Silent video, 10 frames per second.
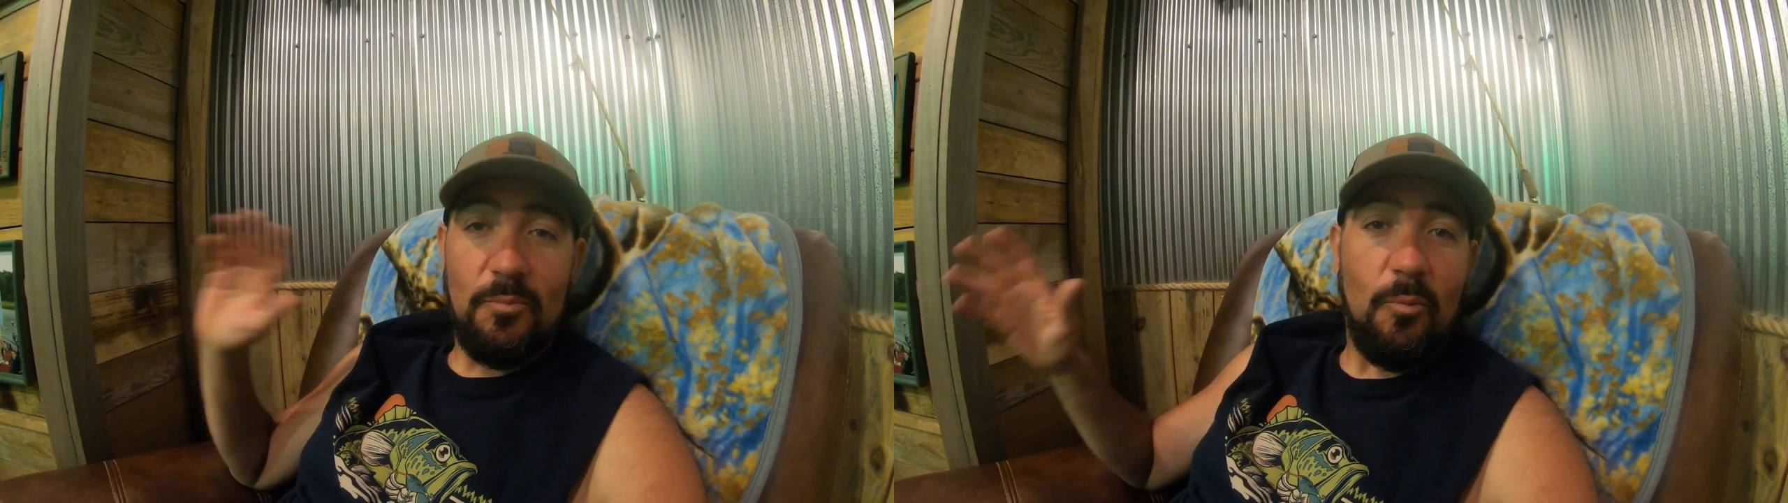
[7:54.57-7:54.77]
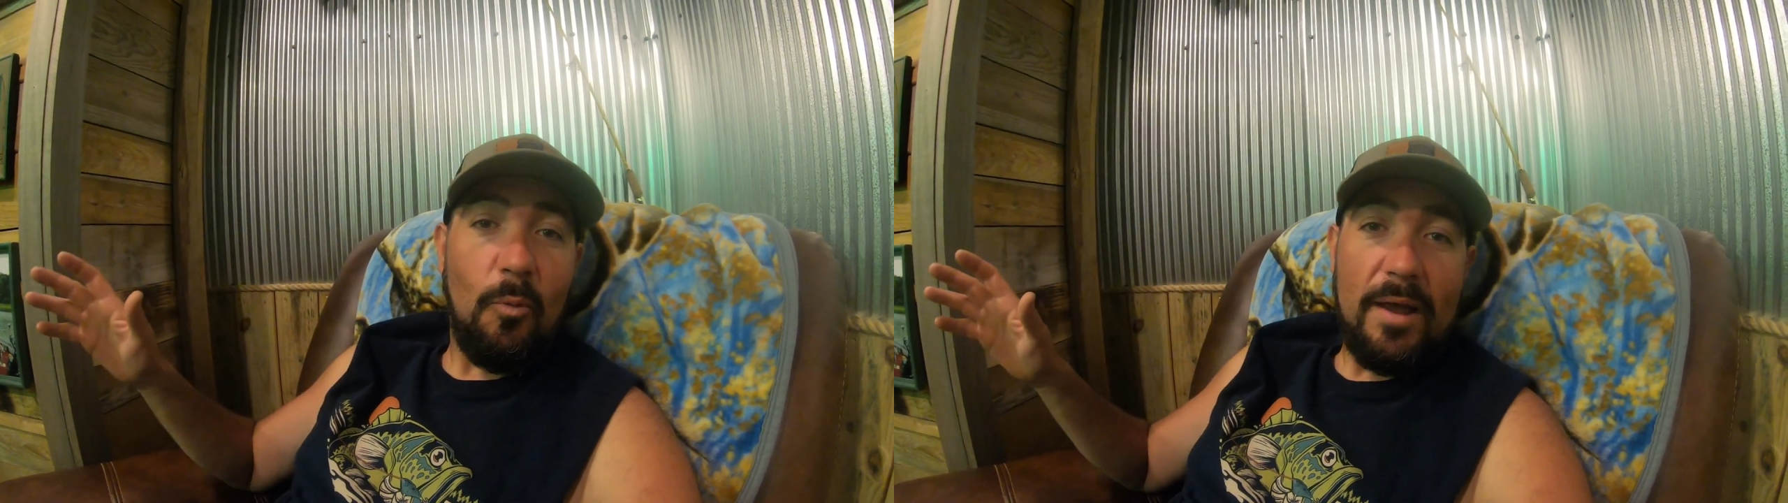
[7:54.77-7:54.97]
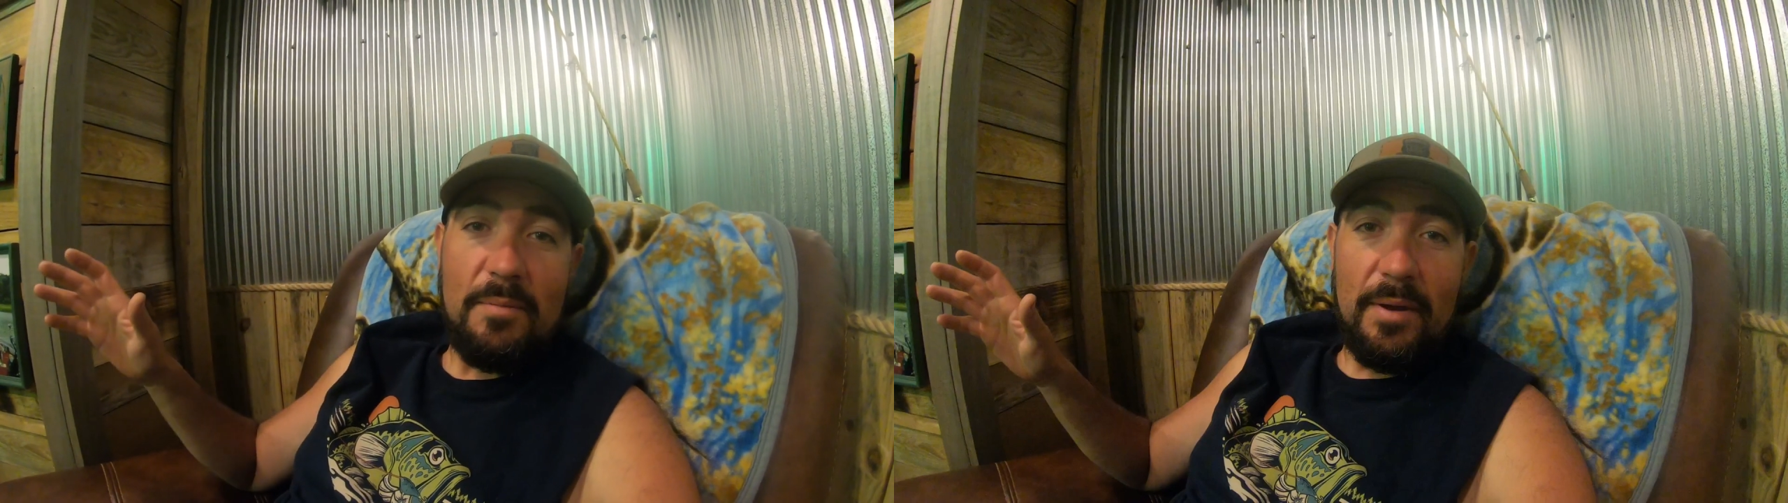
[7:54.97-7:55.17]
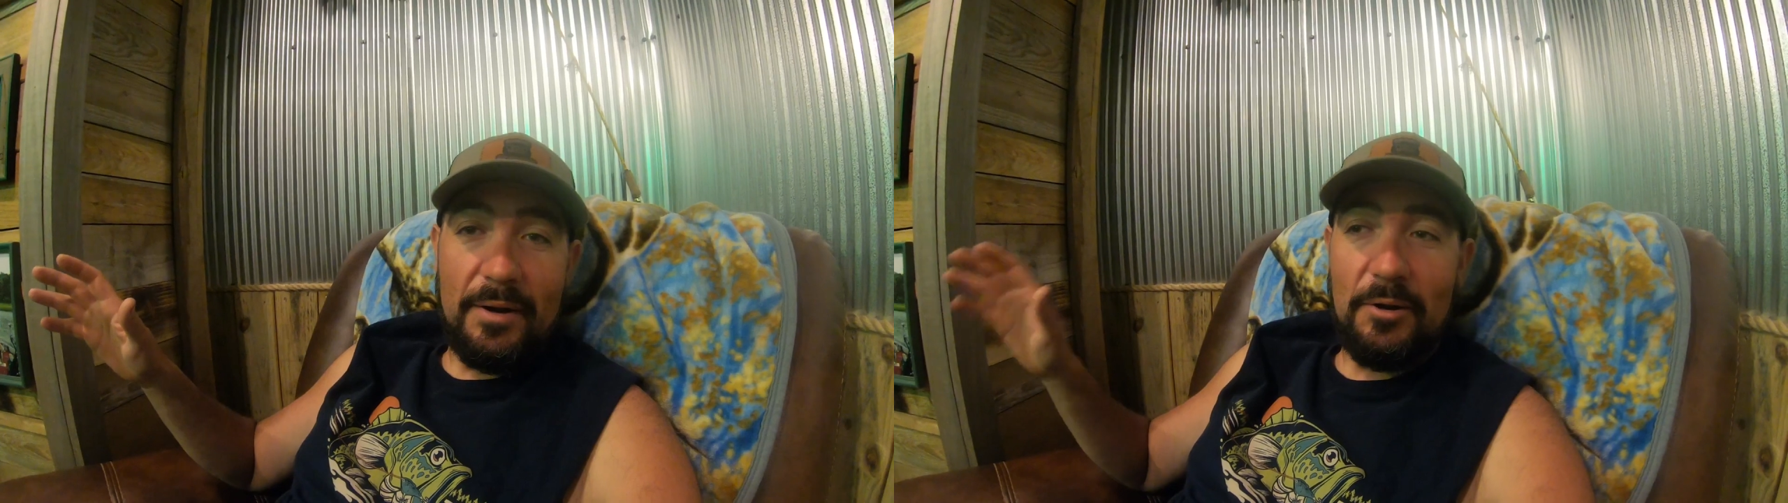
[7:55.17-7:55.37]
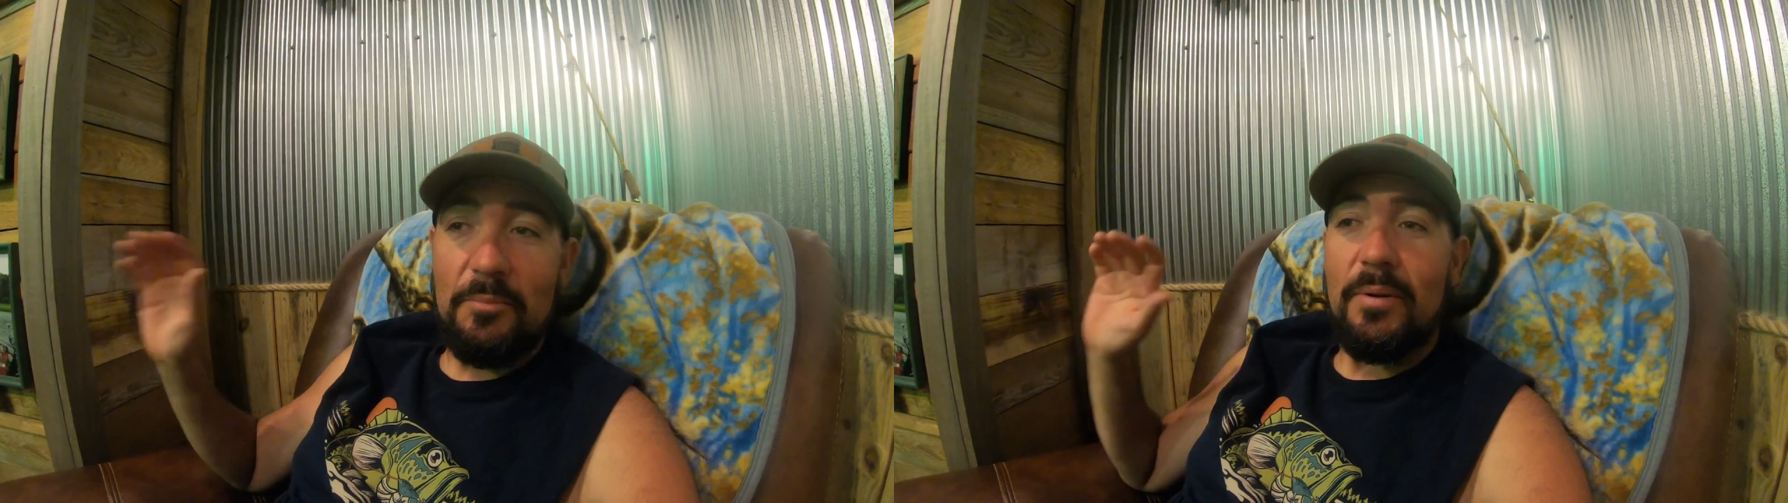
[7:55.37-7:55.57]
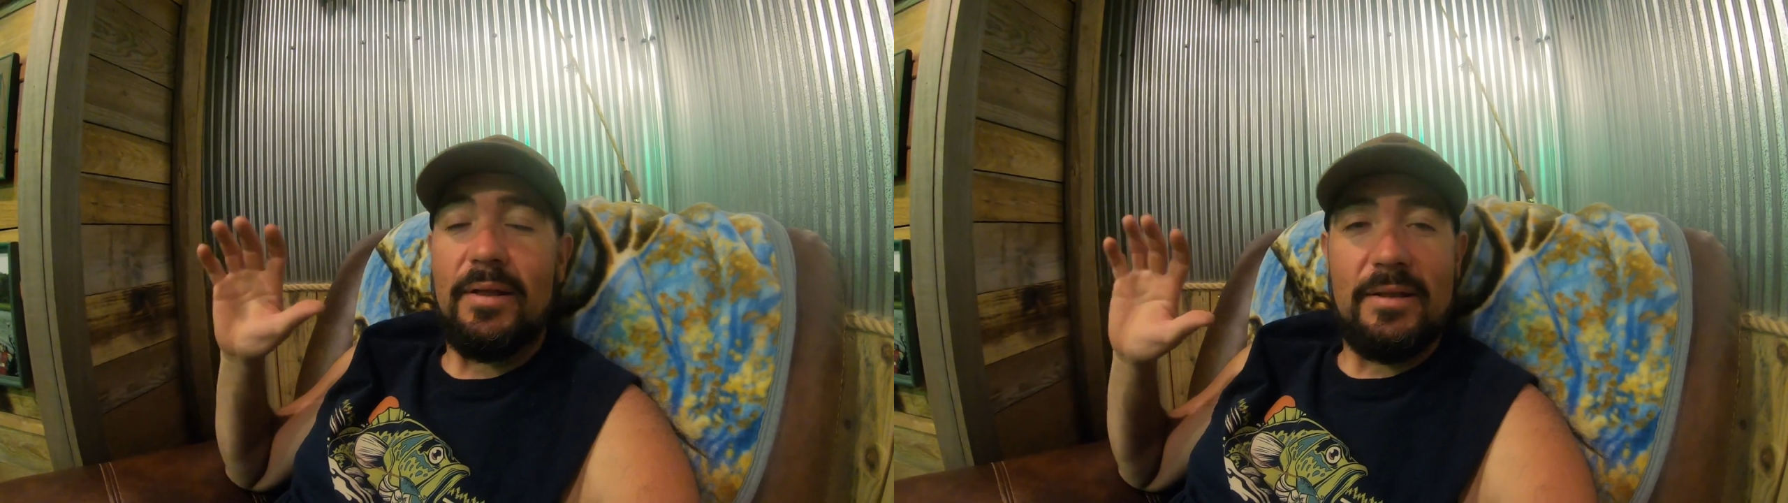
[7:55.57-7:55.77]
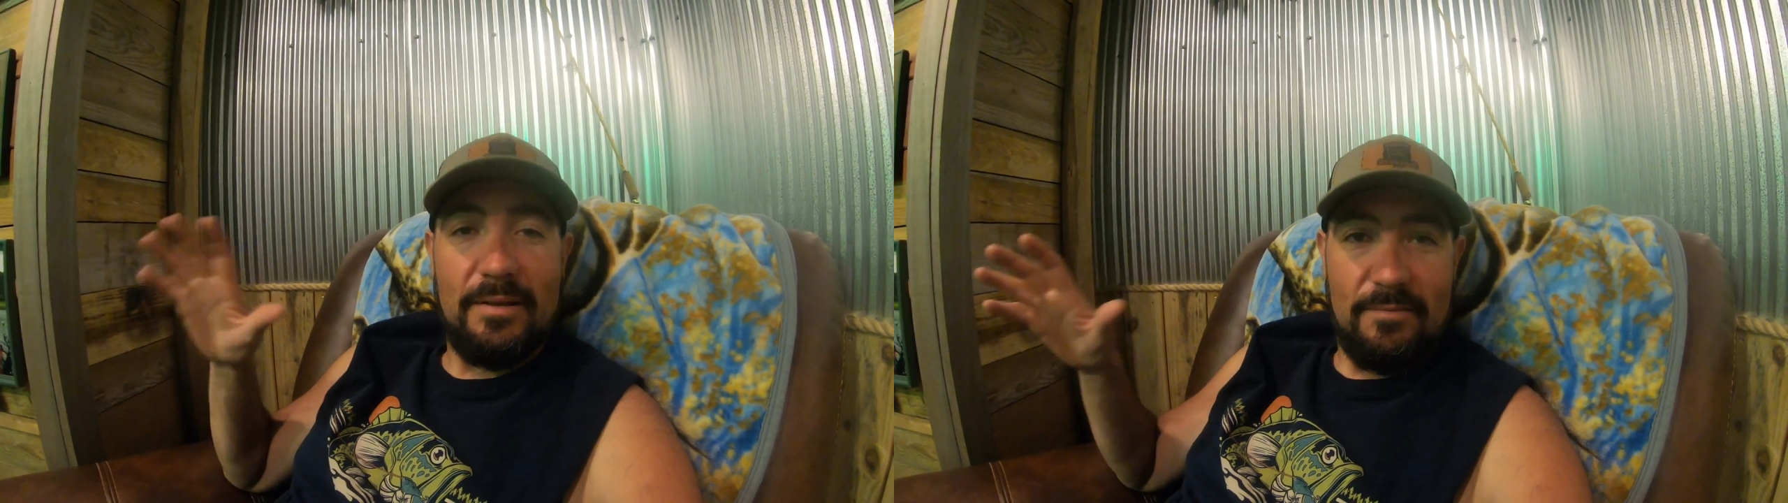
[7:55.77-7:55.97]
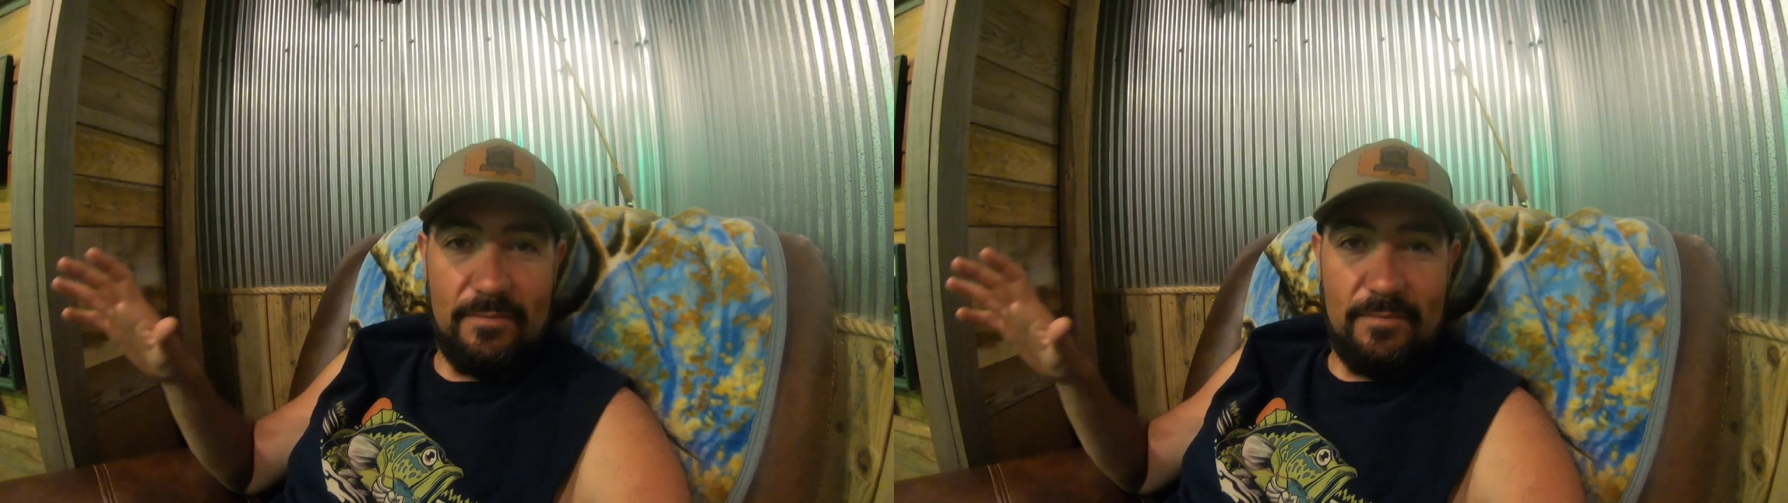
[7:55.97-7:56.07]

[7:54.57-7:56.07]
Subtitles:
way better, but